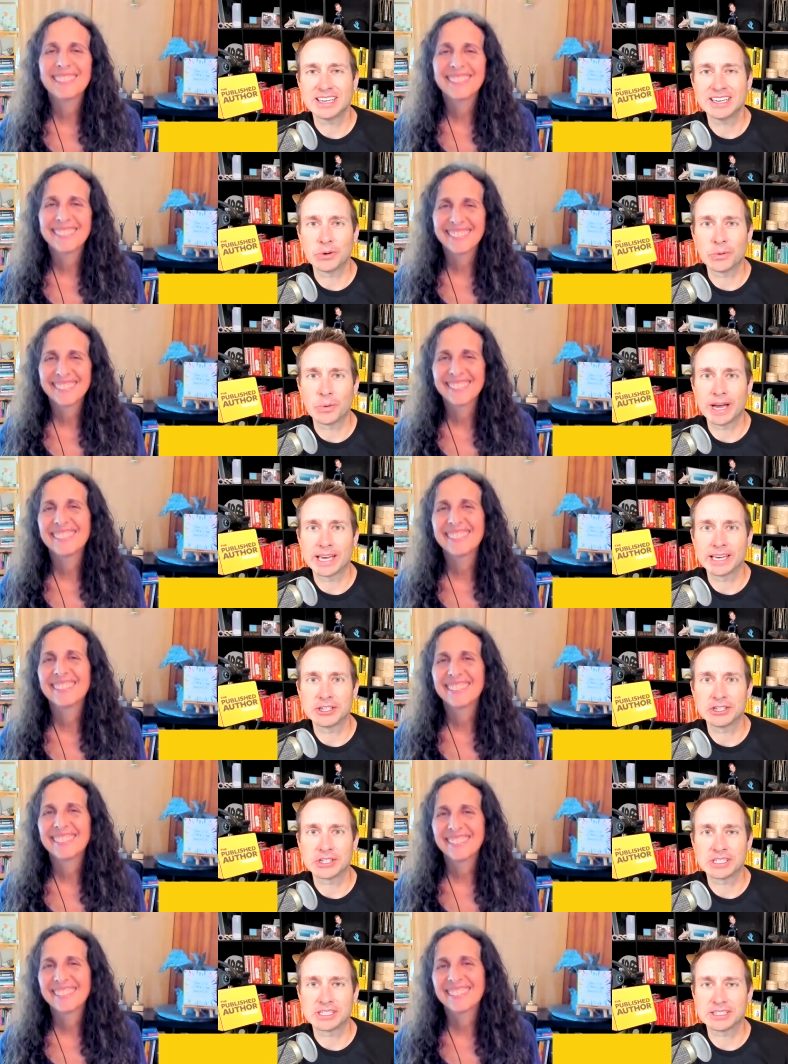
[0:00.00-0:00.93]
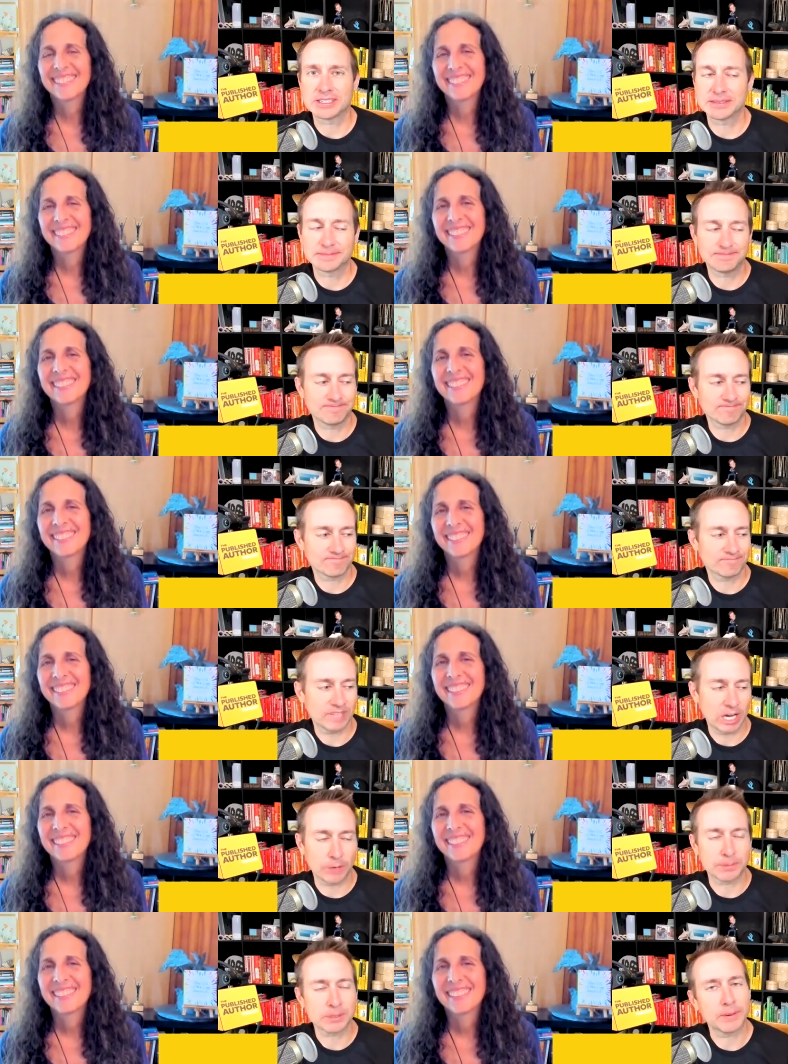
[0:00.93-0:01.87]
Speaker 1: in a way. It just
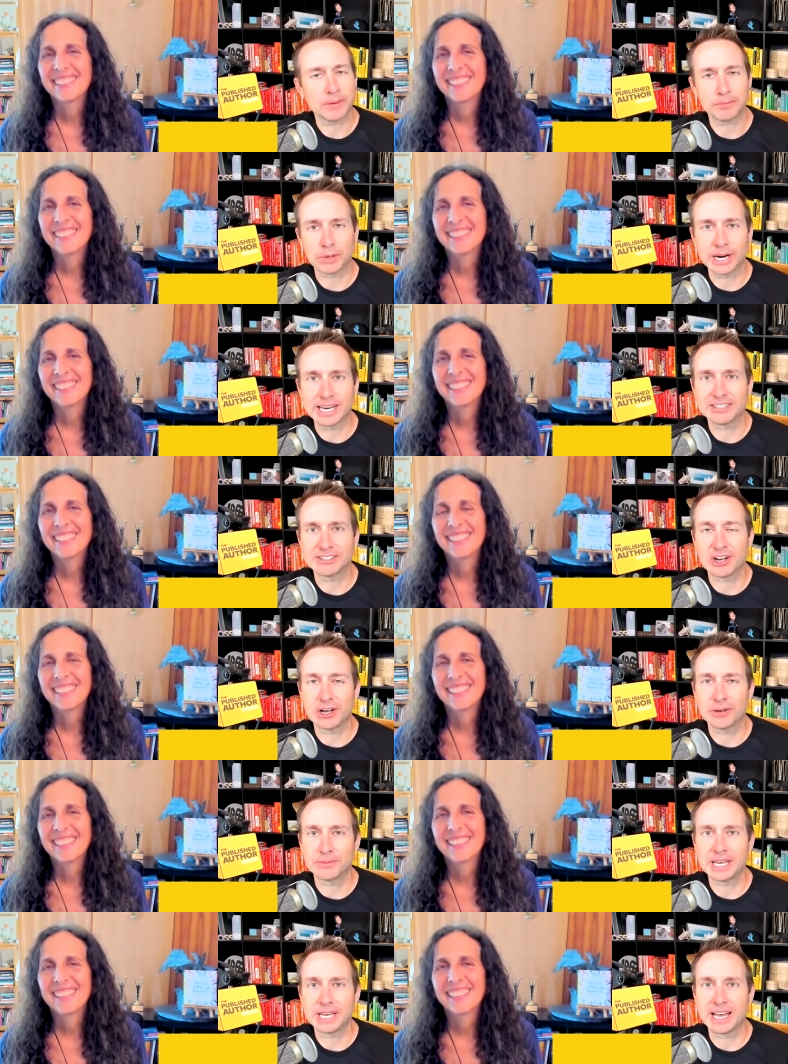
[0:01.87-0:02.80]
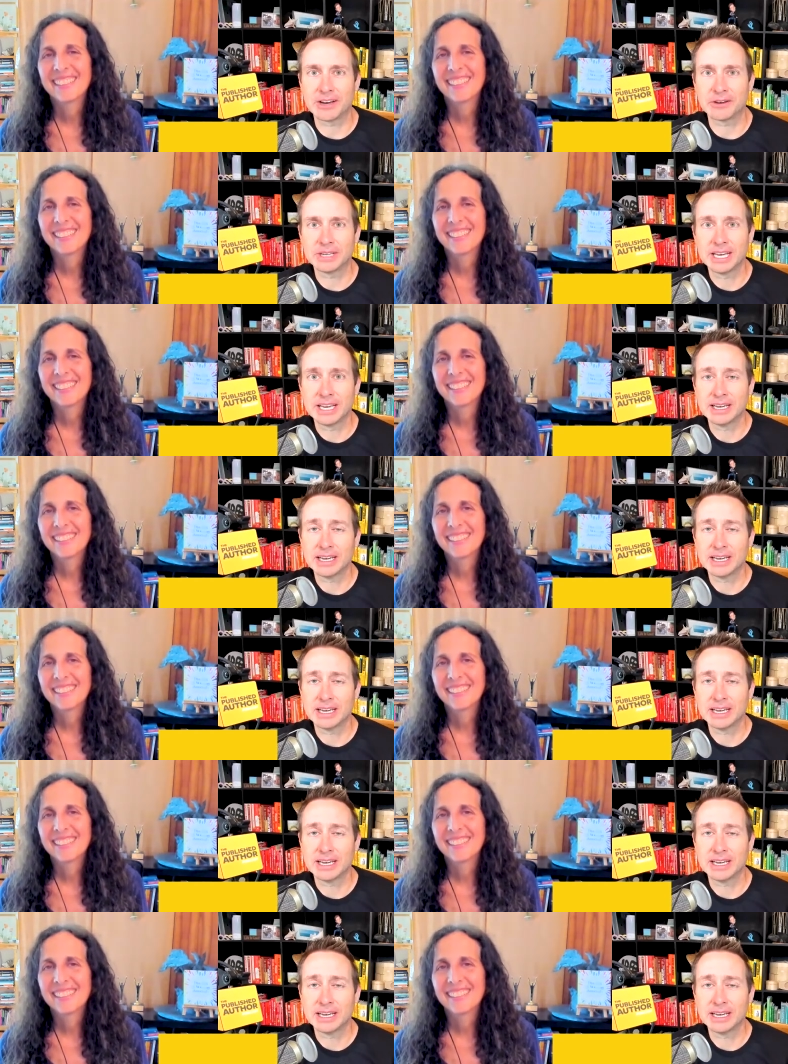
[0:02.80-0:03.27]
helps my brain calm down.